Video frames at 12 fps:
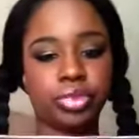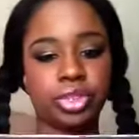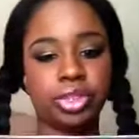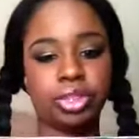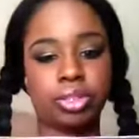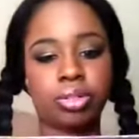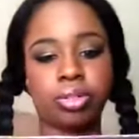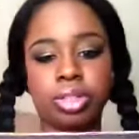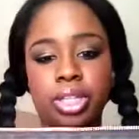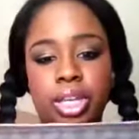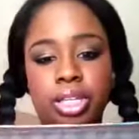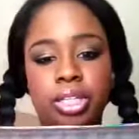So
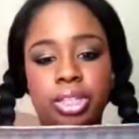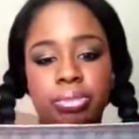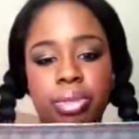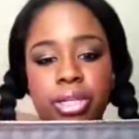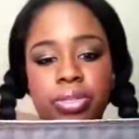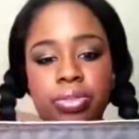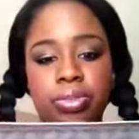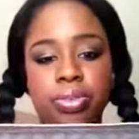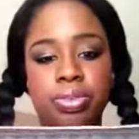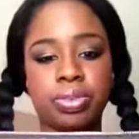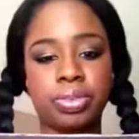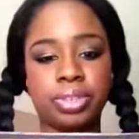again, it's Michael
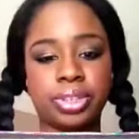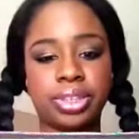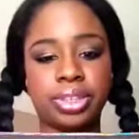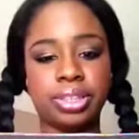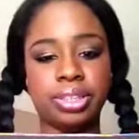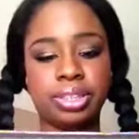Kors.